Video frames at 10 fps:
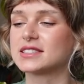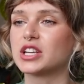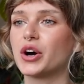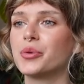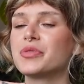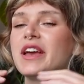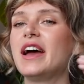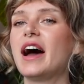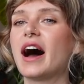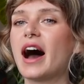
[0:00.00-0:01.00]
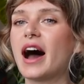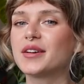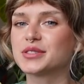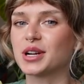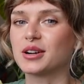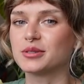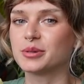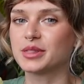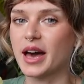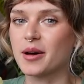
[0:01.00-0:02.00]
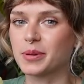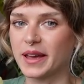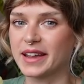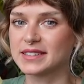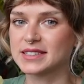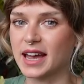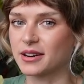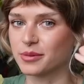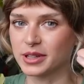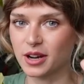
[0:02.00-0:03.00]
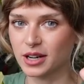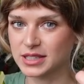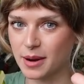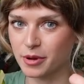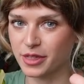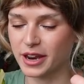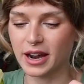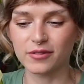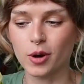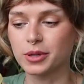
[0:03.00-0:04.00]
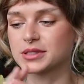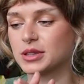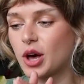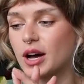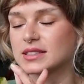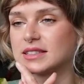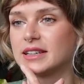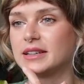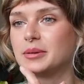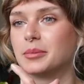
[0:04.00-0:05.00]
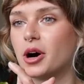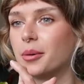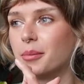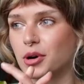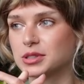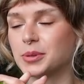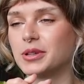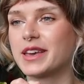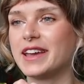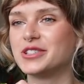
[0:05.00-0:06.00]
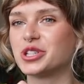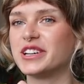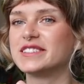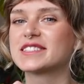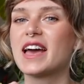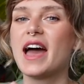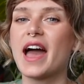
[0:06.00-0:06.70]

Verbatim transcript: So I've struggled with that plant, had a really hard time with it, have almost lost it on multiple occasions.